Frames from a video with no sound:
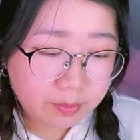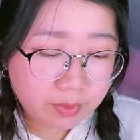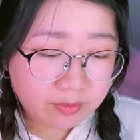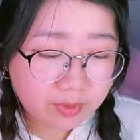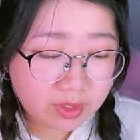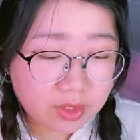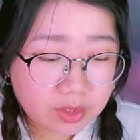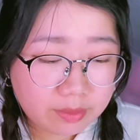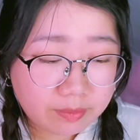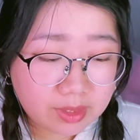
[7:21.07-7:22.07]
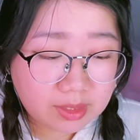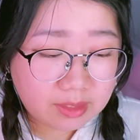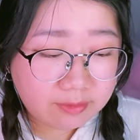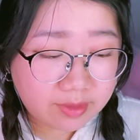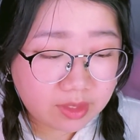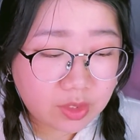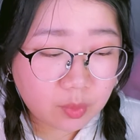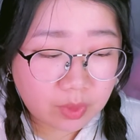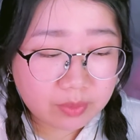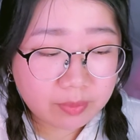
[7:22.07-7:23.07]
You prefer to completely
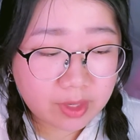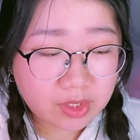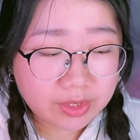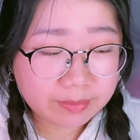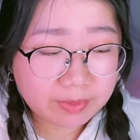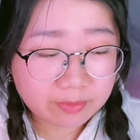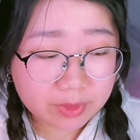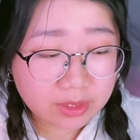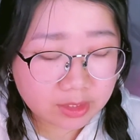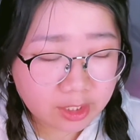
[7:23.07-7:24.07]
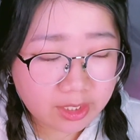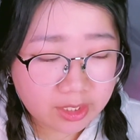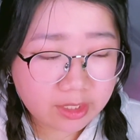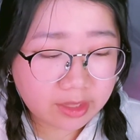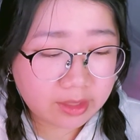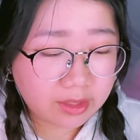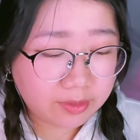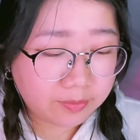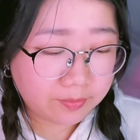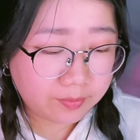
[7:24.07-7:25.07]
finish one project before starting
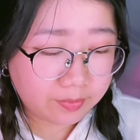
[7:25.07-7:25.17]
another.